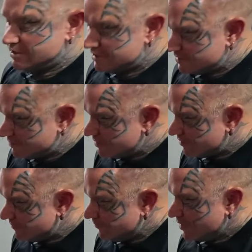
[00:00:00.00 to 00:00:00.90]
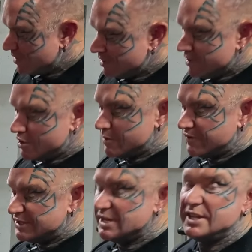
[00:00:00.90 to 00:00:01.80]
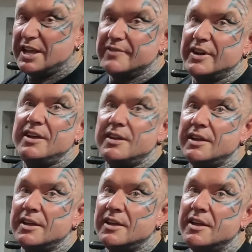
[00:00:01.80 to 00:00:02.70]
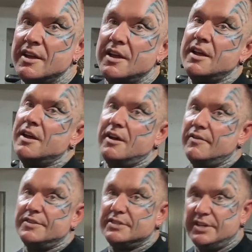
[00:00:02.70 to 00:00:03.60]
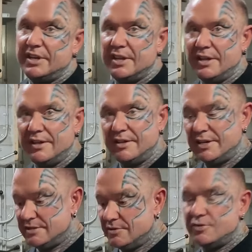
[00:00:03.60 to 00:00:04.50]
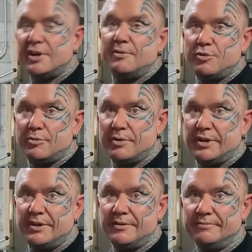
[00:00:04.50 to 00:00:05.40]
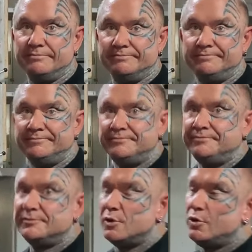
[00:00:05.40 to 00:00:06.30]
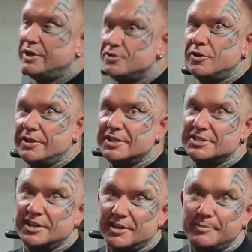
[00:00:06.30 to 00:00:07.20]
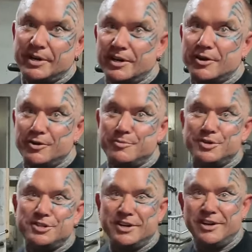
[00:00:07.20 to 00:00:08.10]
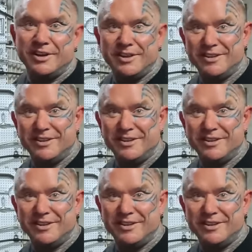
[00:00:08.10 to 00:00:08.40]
it. So whoever said the other obviously doesn't train properly, or they're trying to sell a pin loaded machine.